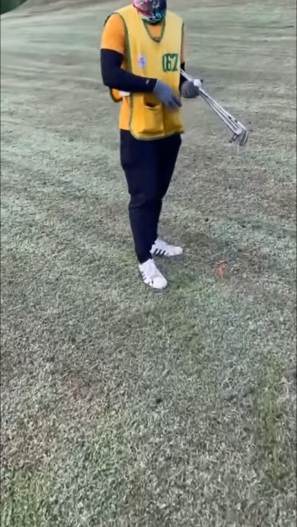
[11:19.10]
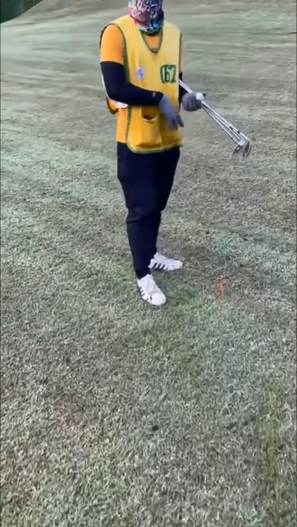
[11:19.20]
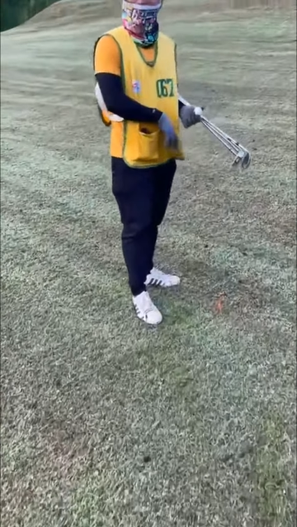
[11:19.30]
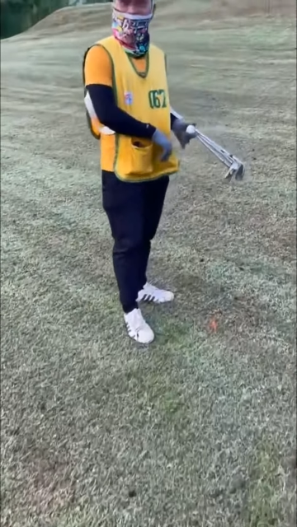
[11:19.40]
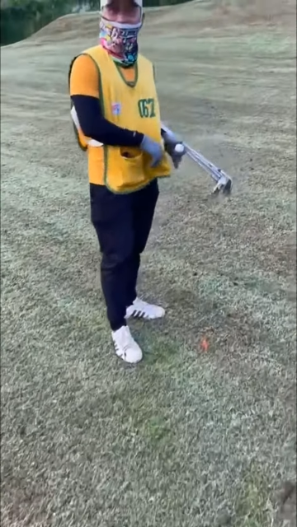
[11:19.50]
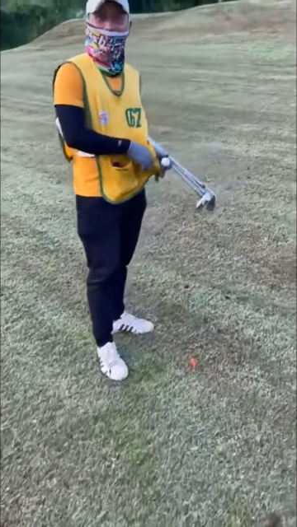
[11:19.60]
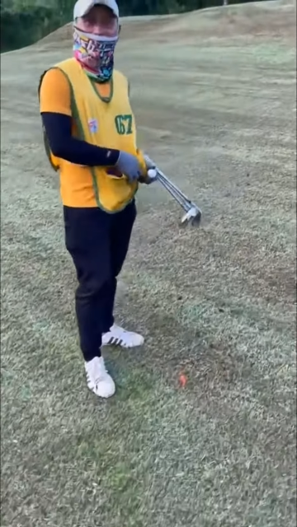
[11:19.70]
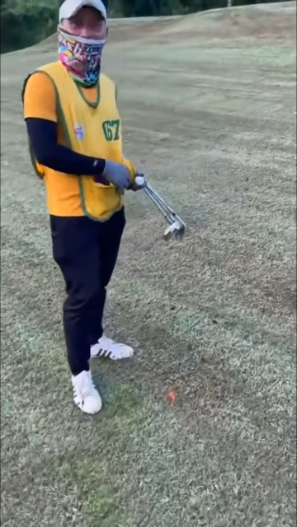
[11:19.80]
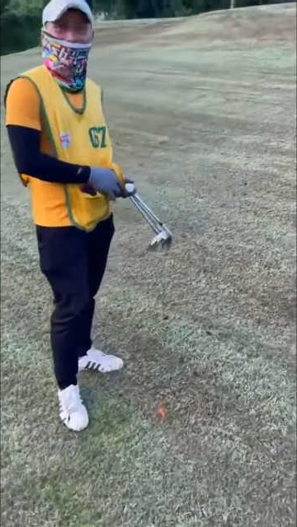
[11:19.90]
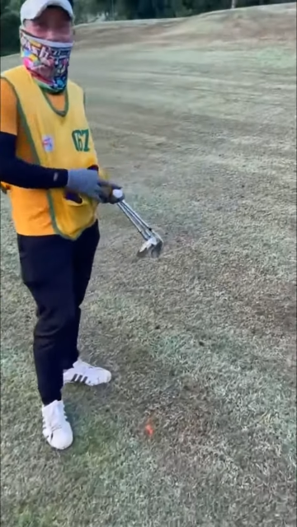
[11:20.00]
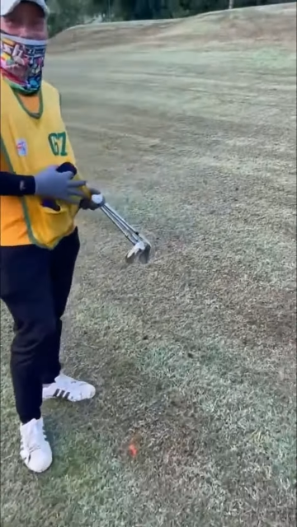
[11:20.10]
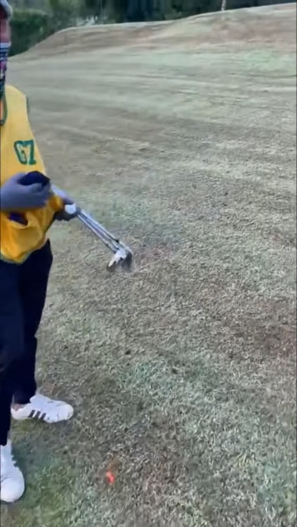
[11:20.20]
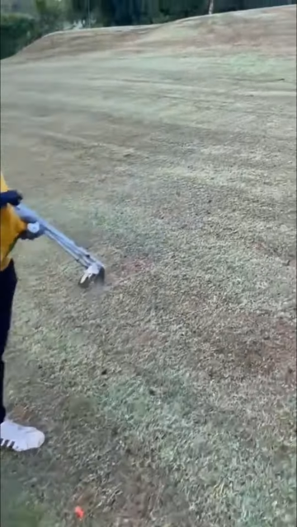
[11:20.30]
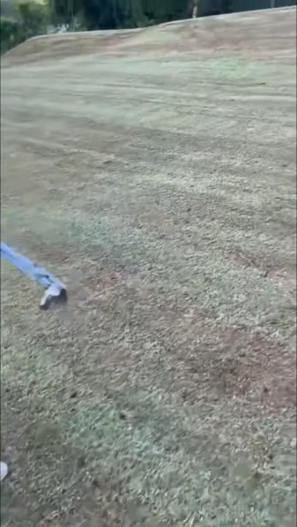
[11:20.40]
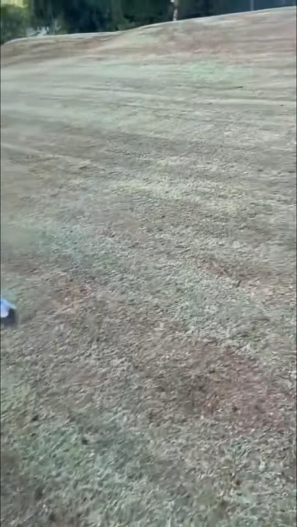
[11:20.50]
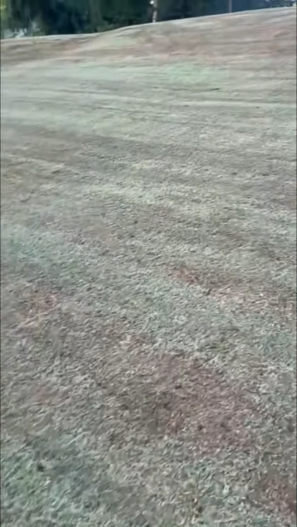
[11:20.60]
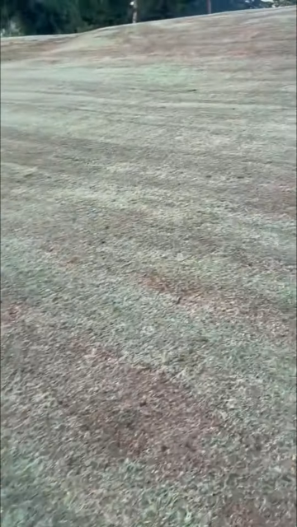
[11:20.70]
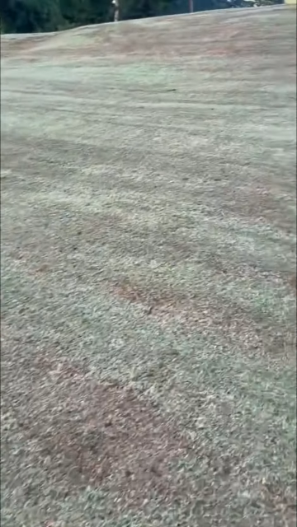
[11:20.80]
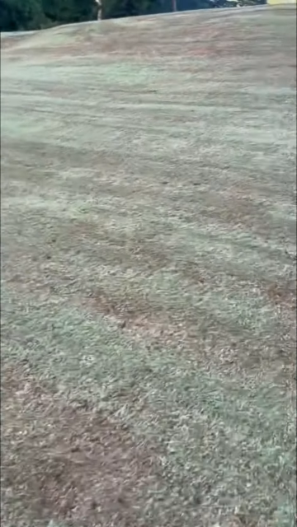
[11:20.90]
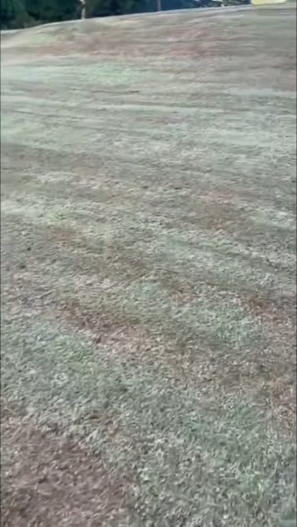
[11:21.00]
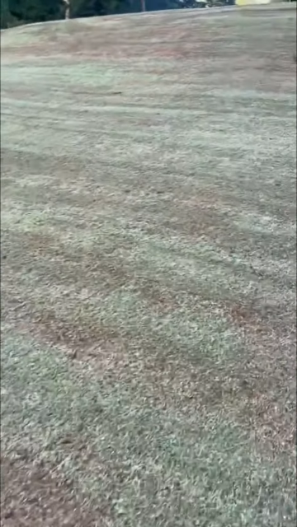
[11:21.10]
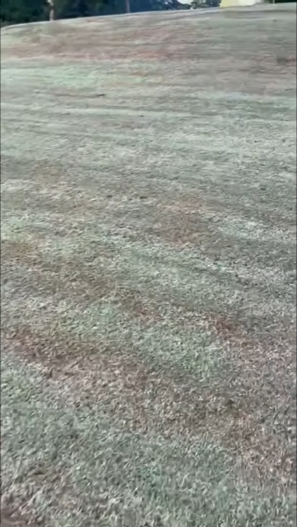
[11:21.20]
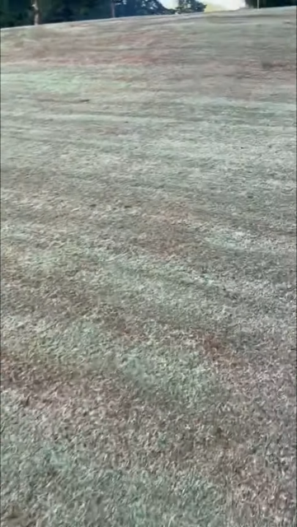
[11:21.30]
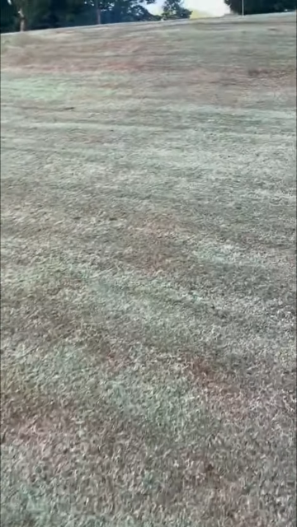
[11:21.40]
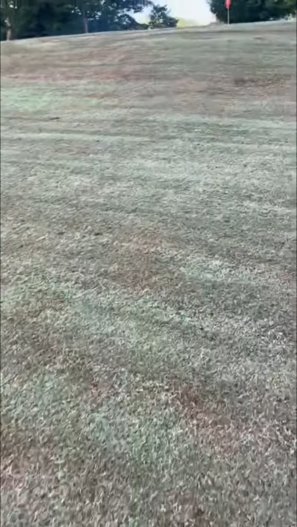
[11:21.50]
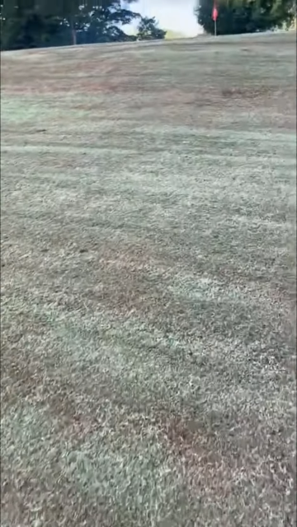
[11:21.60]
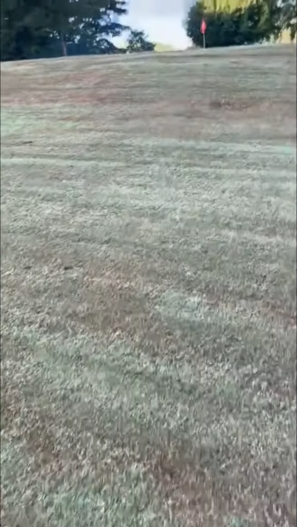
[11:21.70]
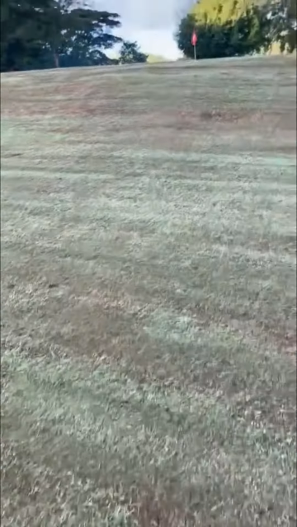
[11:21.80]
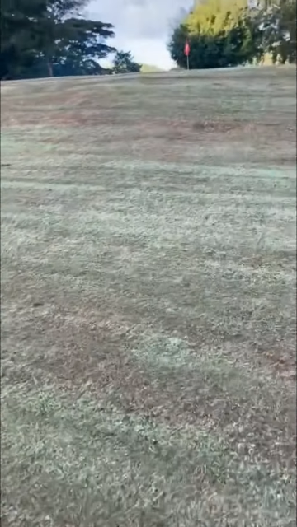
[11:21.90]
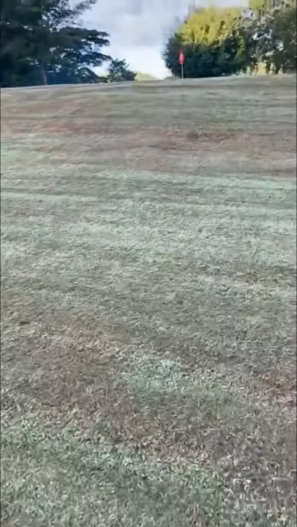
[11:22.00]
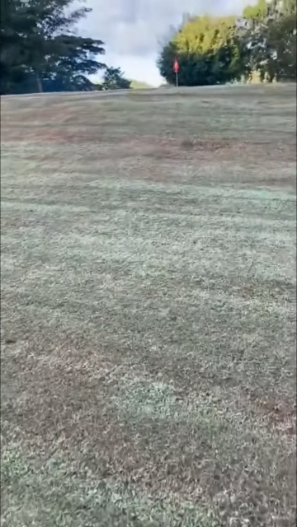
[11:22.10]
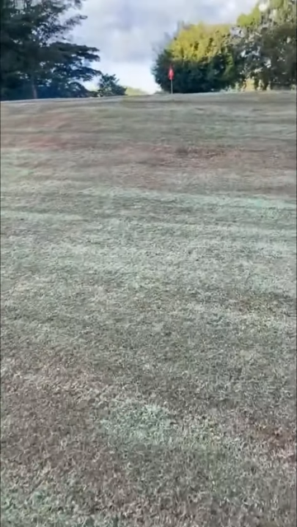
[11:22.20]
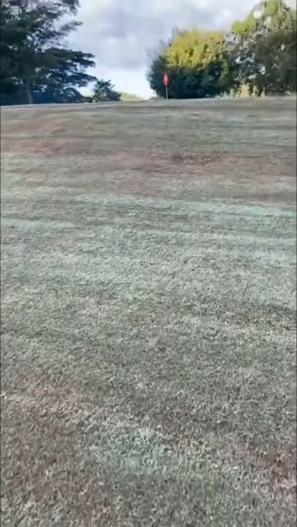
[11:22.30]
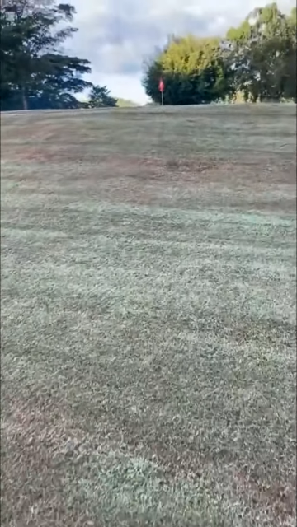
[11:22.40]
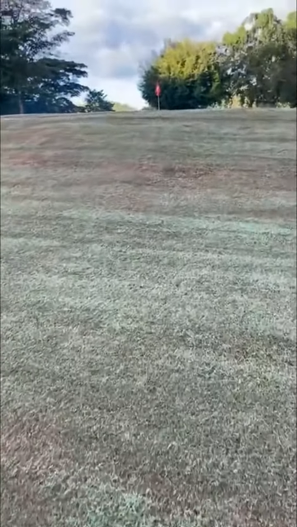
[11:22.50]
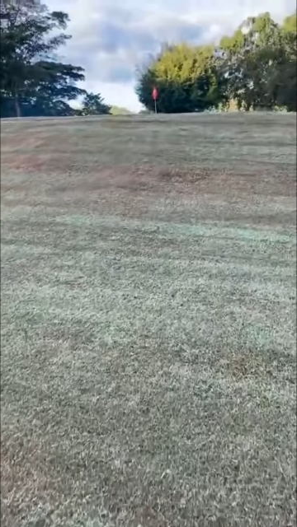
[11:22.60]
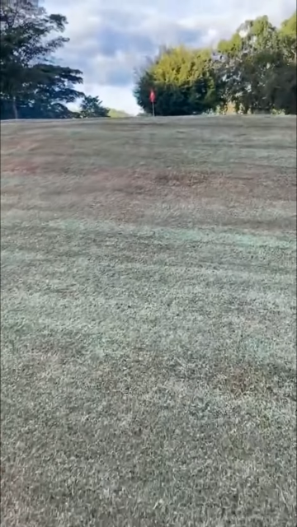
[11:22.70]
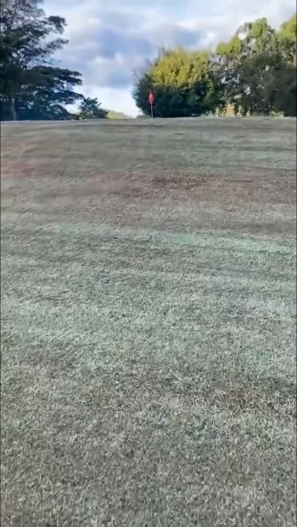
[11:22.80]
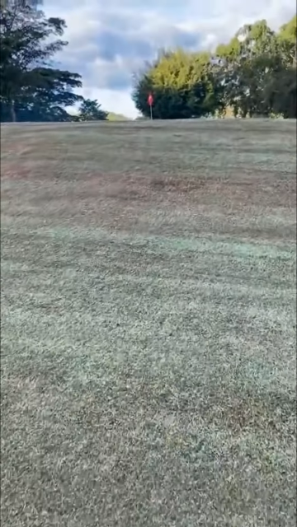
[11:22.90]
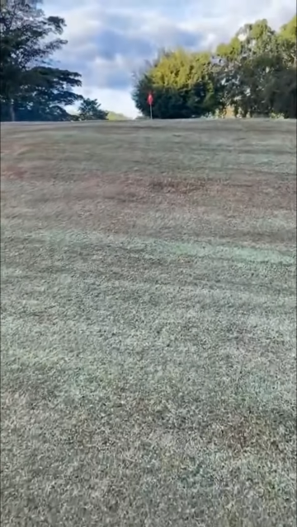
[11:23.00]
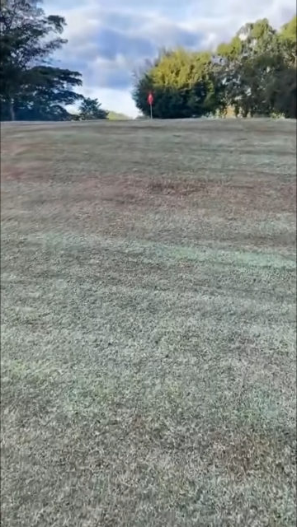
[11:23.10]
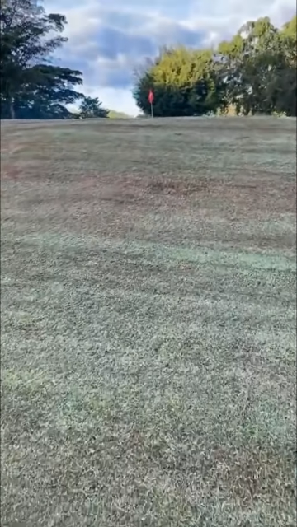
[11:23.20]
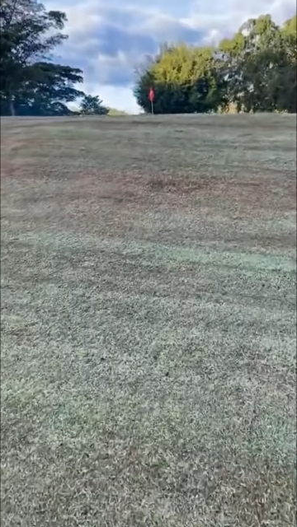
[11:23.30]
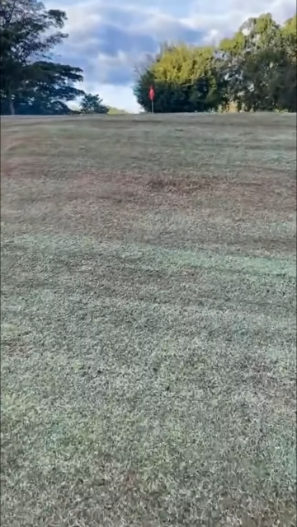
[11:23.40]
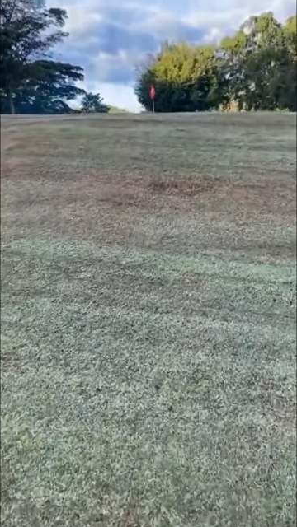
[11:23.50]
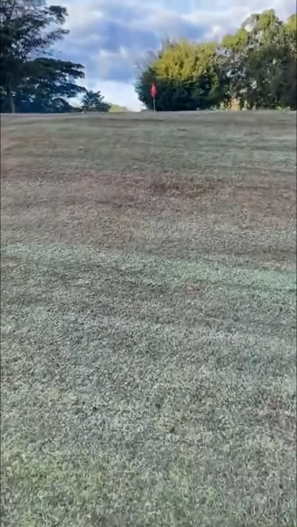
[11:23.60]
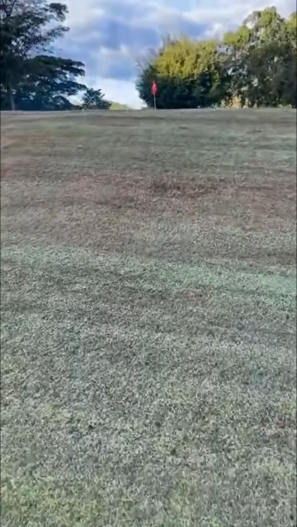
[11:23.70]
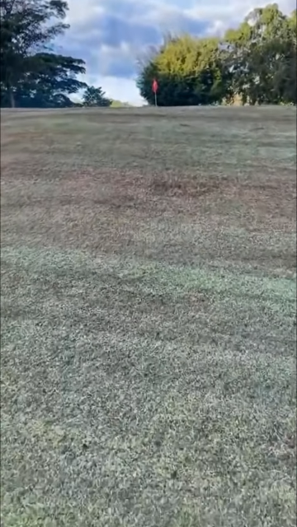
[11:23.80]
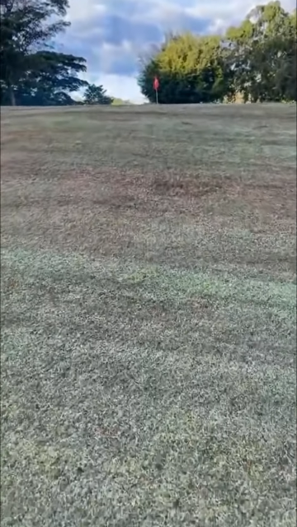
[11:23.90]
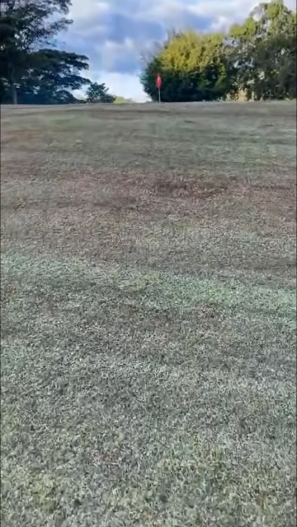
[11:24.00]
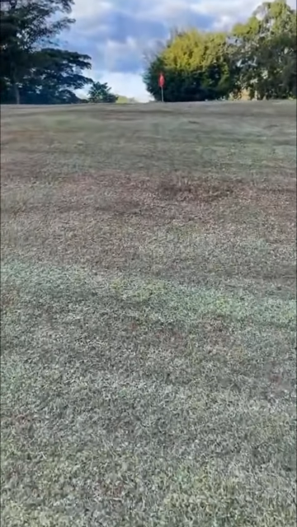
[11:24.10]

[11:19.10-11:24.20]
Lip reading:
Nobody's mouth can be seen.